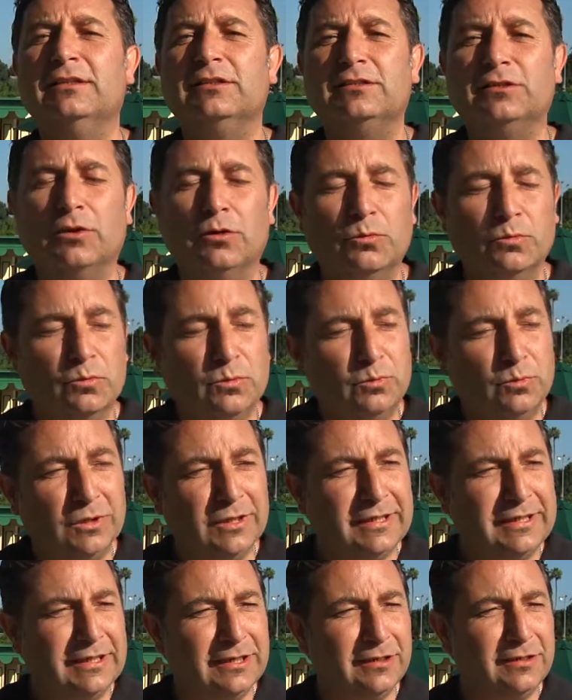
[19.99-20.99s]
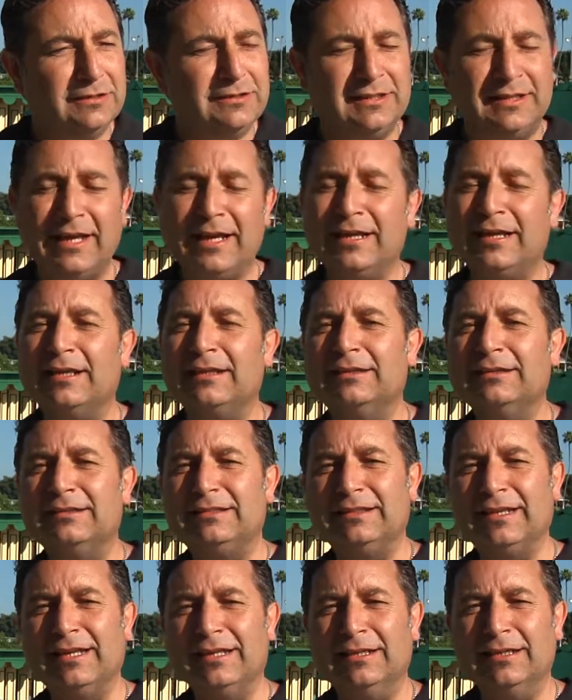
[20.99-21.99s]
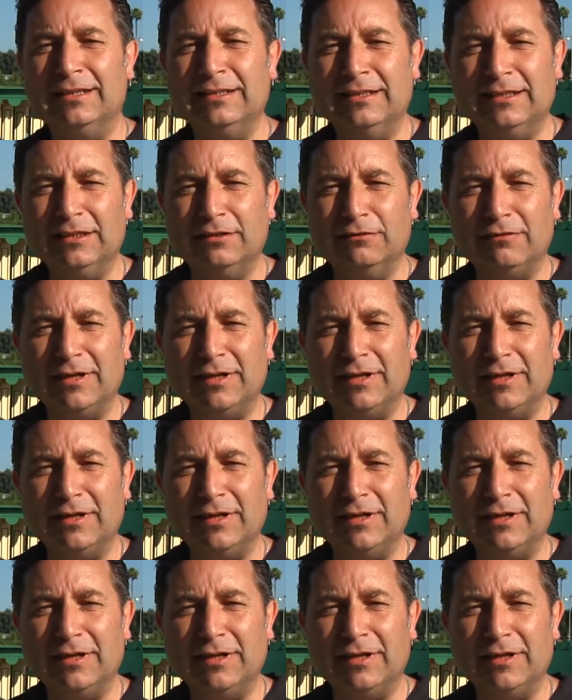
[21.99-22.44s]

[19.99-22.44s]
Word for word: So we're here today at Santa Anita